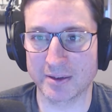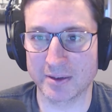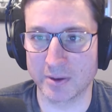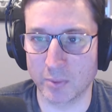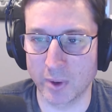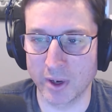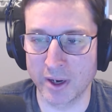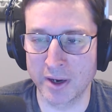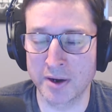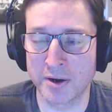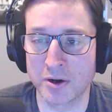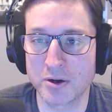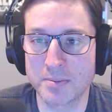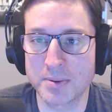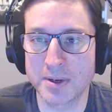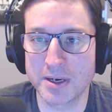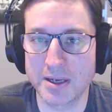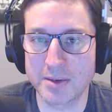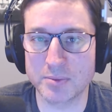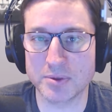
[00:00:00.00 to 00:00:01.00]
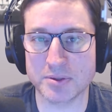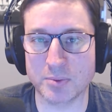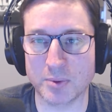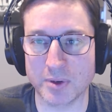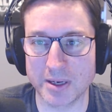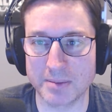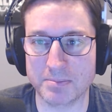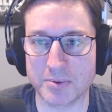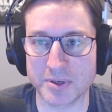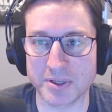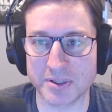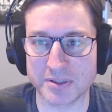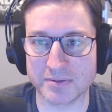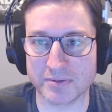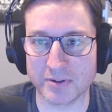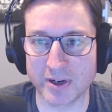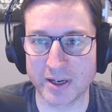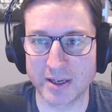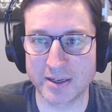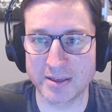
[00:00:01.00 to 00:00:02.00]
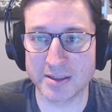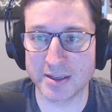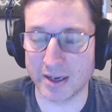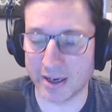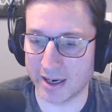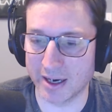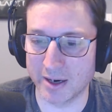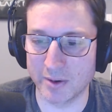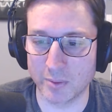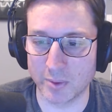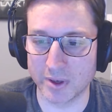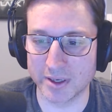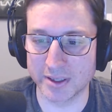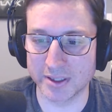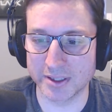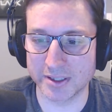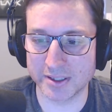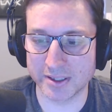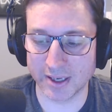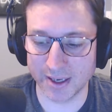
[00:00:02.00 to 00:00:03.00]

When nobody was White Boy's friend, I was.